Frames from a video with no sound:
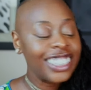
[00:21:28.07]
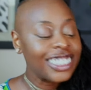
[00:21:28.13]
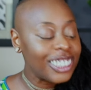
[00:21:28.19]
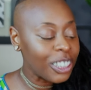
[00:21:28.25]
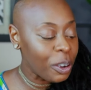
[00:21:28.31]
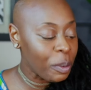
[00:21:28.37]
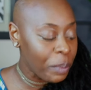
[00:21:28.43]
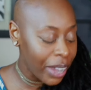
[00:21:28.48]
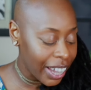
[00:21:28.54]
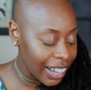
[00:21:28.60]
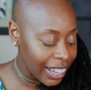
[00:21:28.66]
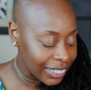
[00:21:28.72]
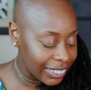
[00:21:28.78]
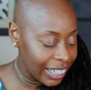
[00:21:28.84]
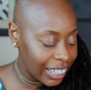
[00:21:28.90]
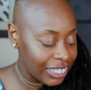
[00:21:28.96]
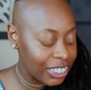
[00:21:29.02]
So pay
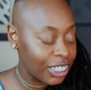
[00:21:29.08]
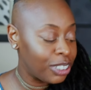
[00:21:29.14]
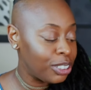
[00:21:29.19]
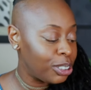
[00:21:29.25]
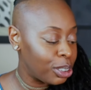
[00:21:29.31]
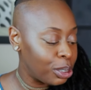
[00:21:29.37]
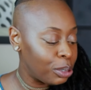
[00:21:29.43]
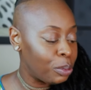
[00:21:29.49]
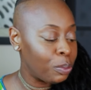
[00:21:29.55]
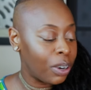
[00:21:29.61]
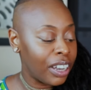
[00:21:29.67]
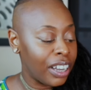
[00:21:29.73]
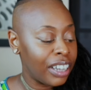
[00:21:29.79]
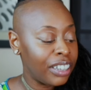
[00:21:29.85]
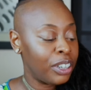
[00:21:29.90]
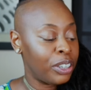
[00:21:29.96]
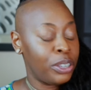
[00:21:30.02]
attention to
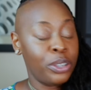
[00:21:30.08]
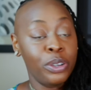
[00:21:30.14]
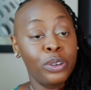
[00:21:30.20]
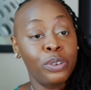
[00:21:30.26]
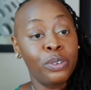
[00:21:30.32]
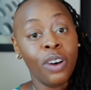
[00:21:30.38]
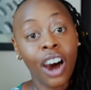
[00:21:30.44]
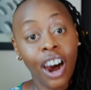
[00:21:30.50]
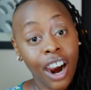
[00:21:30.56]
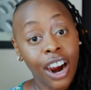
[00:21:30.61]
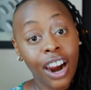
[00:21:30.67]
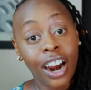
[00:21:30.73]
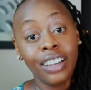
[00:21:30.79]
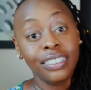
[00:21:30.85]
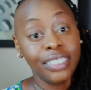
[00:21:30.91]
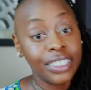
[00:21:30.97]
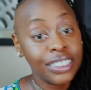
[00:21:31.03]
what you are
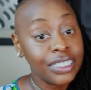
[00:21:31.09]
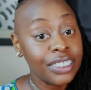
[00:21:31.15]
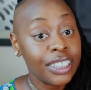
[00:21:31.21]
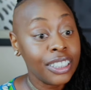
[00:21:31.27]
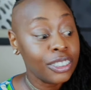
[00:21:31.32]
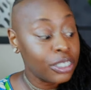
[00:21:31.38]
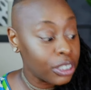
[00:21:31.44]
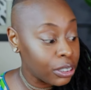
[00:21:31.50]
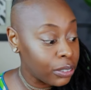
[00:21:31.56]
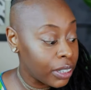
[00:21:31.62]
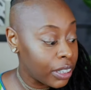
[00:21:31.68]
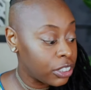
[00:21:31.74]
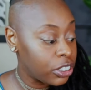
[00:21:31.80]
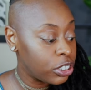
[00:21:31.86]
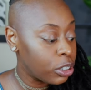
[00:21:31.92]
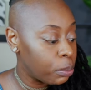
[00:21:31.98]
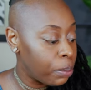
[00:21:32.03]
listening to. It is
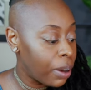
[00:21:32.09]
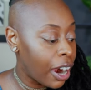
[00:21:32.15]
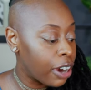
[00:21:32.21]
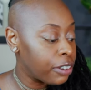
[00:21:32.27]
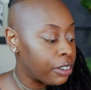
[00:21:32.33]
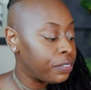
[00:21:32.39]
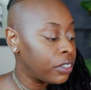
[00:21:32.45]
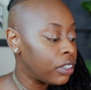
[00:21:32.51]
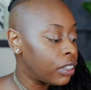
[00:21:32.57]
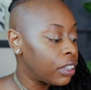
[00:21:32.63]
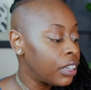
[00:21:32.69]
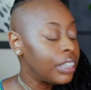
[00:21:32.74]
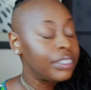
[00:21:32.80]
so powerful.